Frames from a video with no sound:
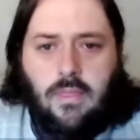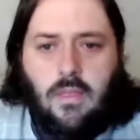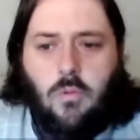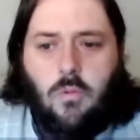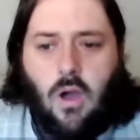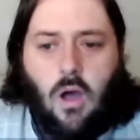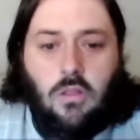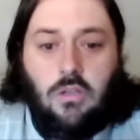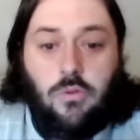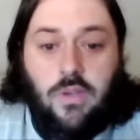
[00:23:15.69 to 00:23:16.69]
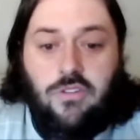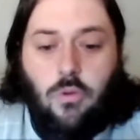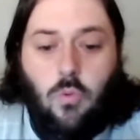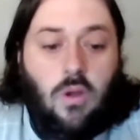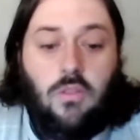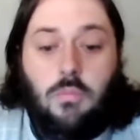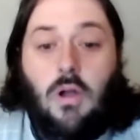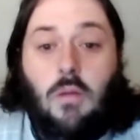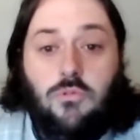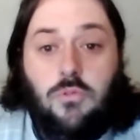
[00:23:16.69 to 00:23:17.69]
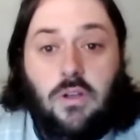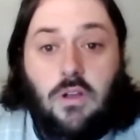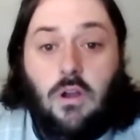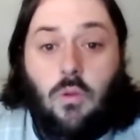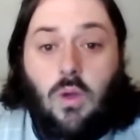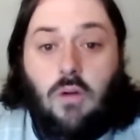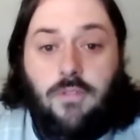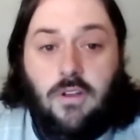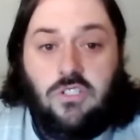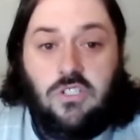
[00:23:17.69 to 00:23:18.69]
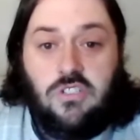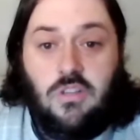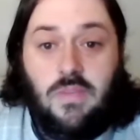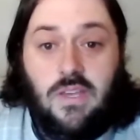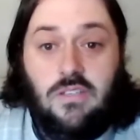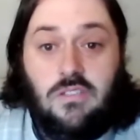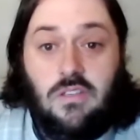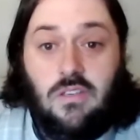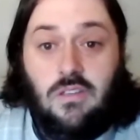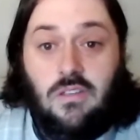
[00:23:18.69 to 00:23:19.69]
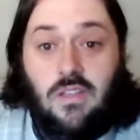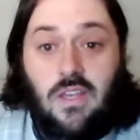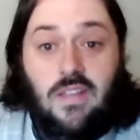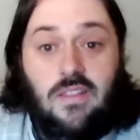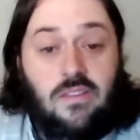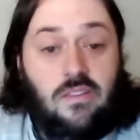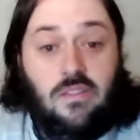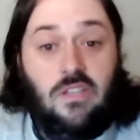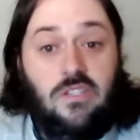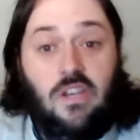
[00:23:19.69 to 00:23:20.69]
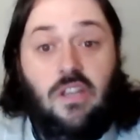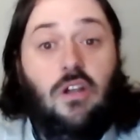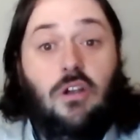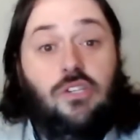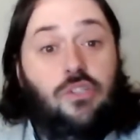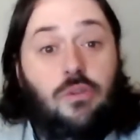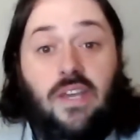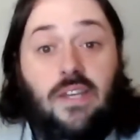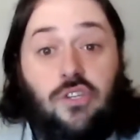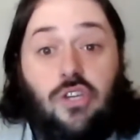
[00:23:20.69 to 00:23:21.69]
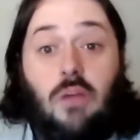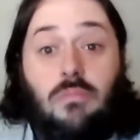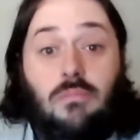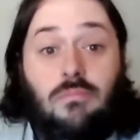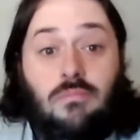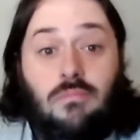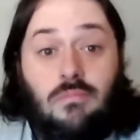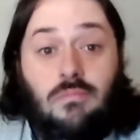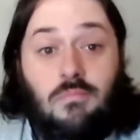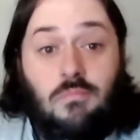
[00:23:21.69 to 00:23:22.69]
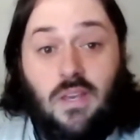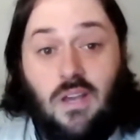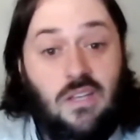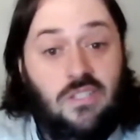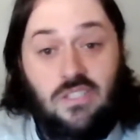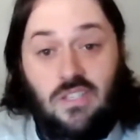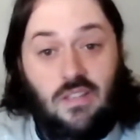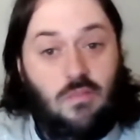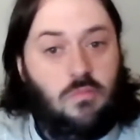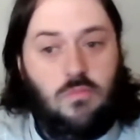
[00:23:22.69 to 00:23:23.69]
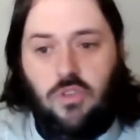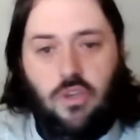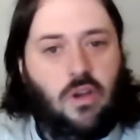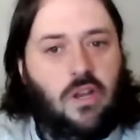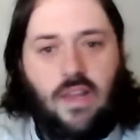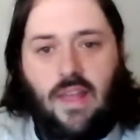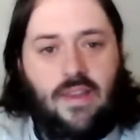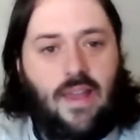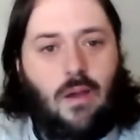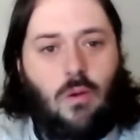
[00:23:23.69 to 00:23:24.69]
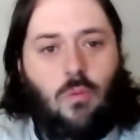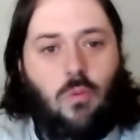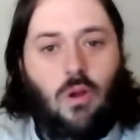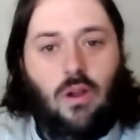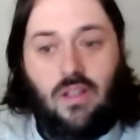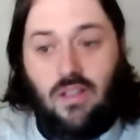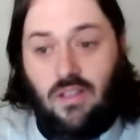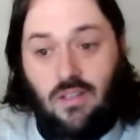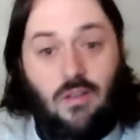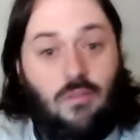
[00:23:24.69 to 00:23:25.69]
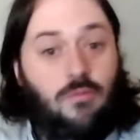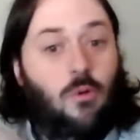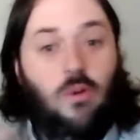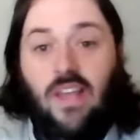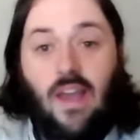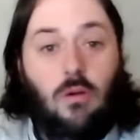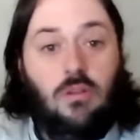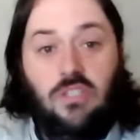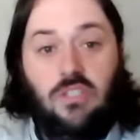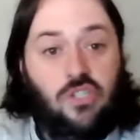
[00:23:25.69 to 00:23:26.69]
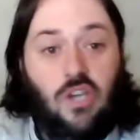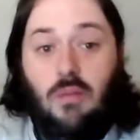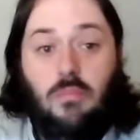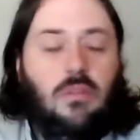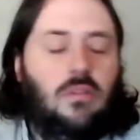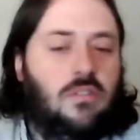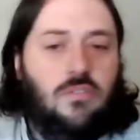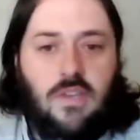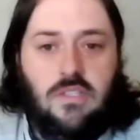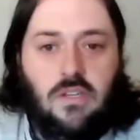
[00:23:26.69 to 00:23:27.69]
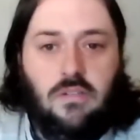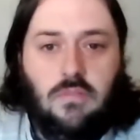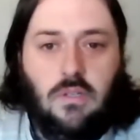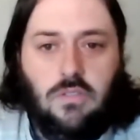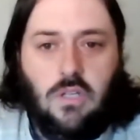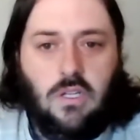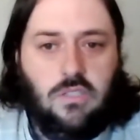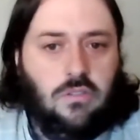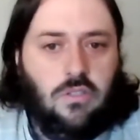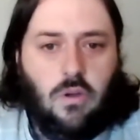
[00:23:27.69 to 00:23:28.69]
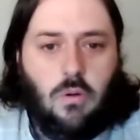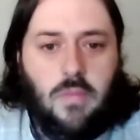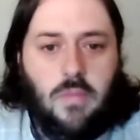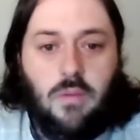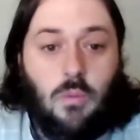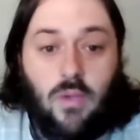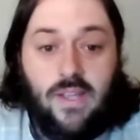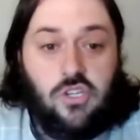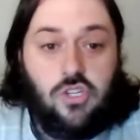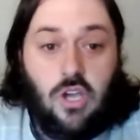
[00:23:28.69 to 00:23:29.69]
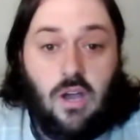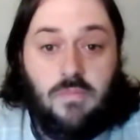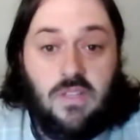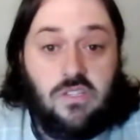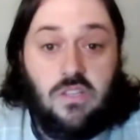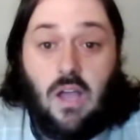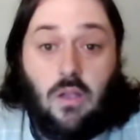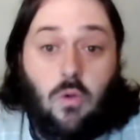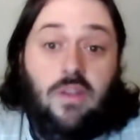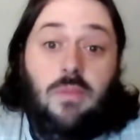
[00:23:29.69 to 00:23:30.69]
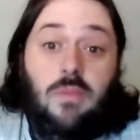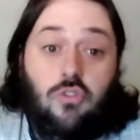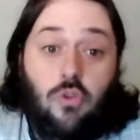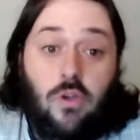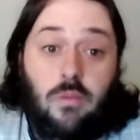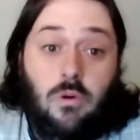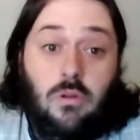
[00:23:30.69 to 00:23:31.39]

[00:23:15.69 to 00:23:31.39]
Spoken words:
we all agree to one of the problems with our current welfare system is it doesn't encourage you to get a job, because you're going to now work 40 hours at a job. Let's face it, a minimum wage job that's not going to be enjoyable.